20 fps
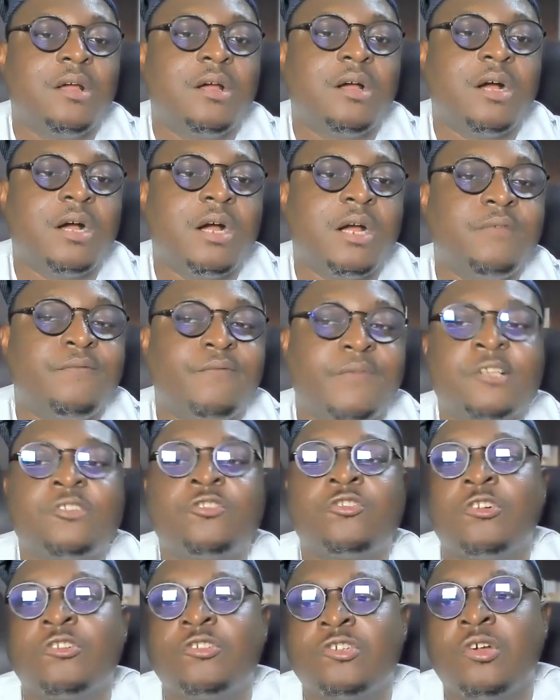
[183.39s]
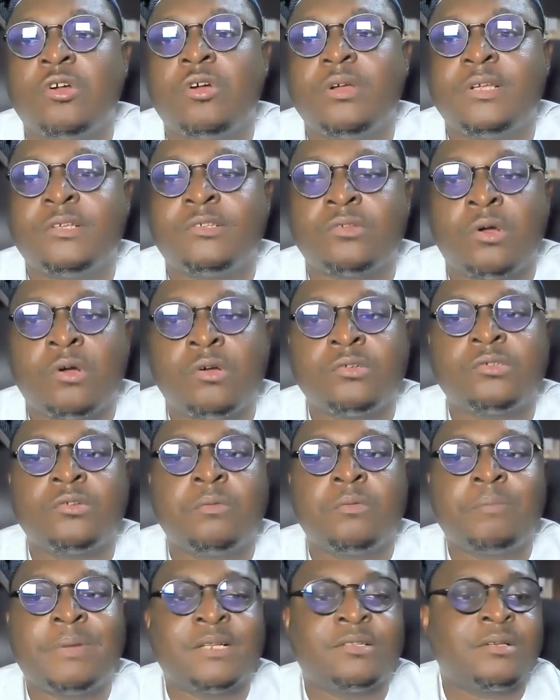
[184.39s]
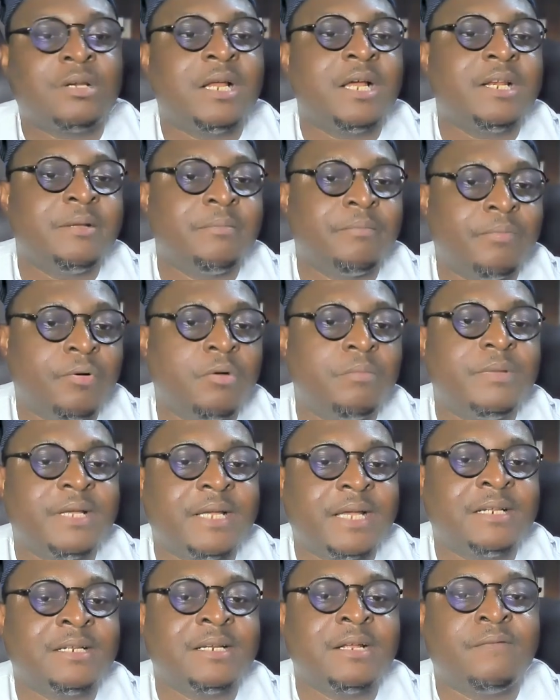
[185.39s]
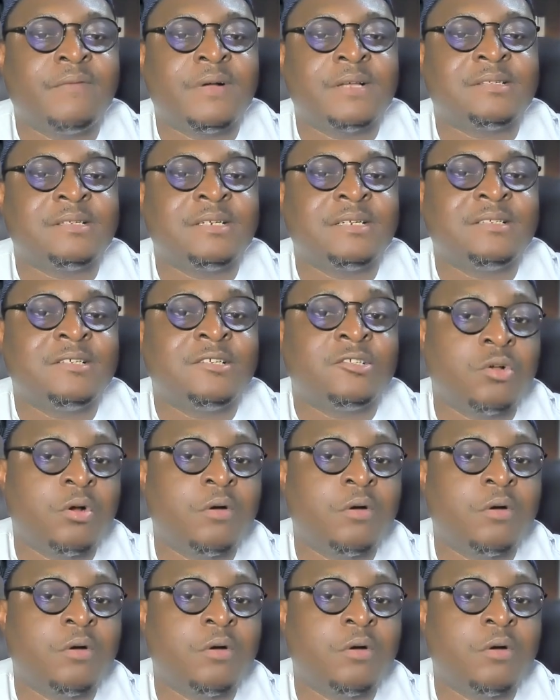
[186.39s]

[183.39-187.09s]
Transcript: Infrastructure is also, particularly in public healthcare facilities,